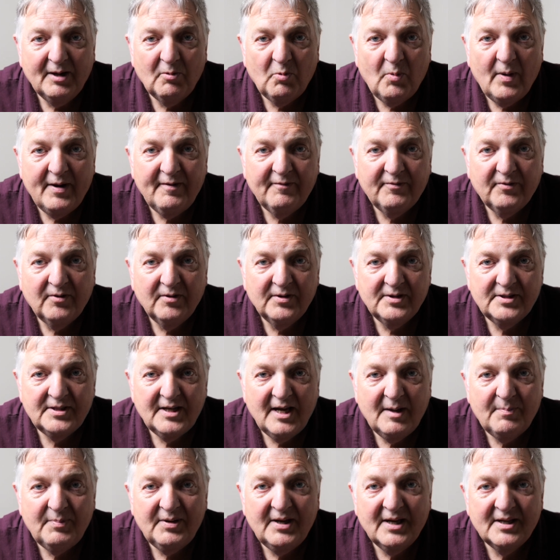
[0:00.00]
And we went for this
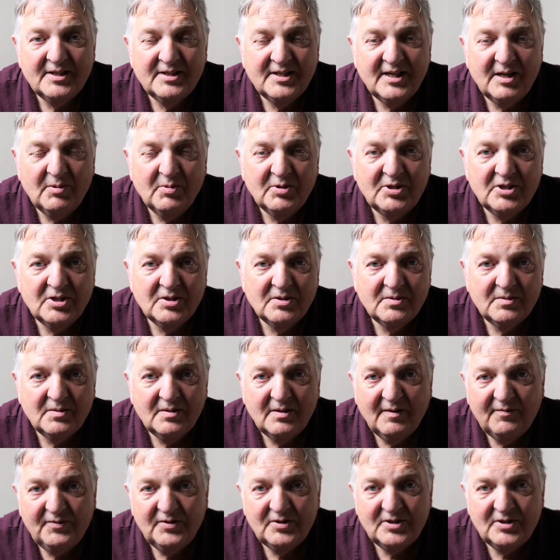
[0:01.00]
APS-C, which is if